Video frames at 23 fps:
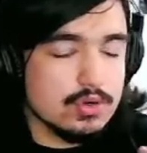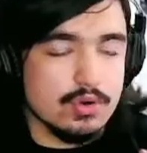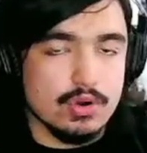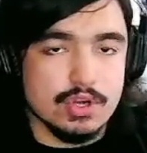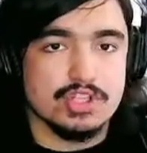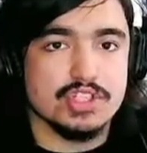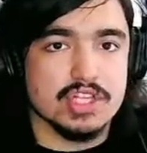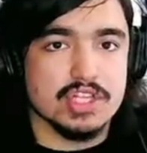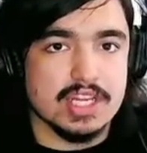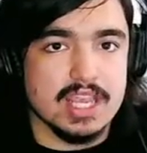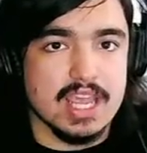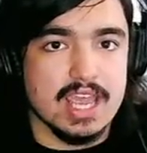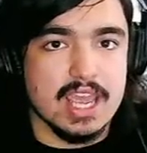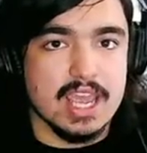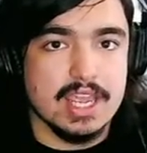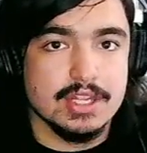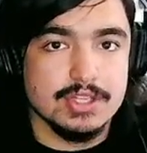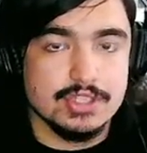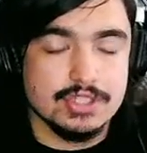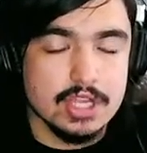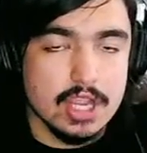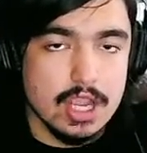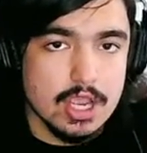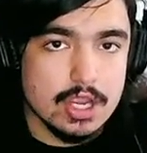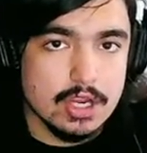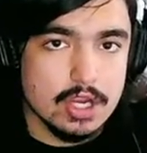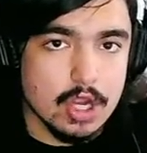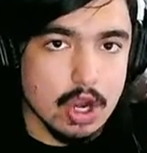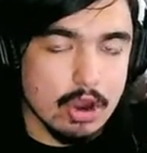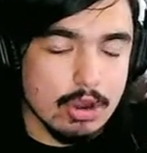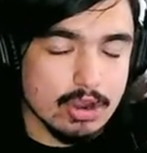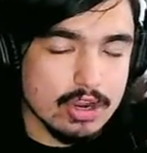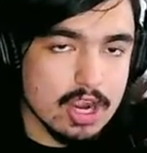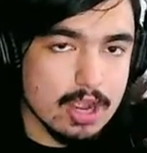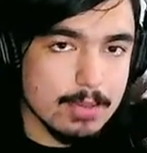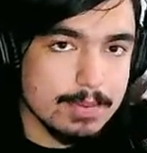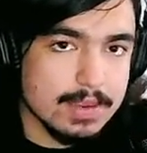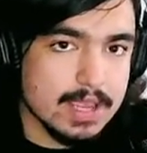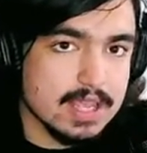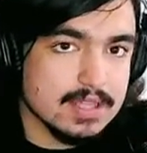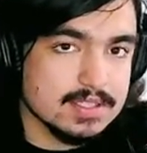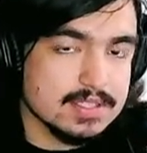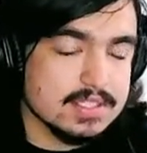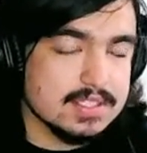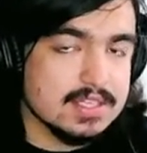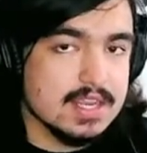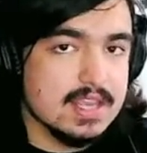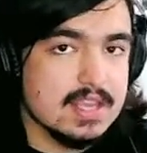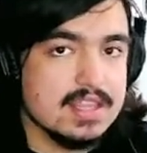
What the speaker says: Christian Cage going up against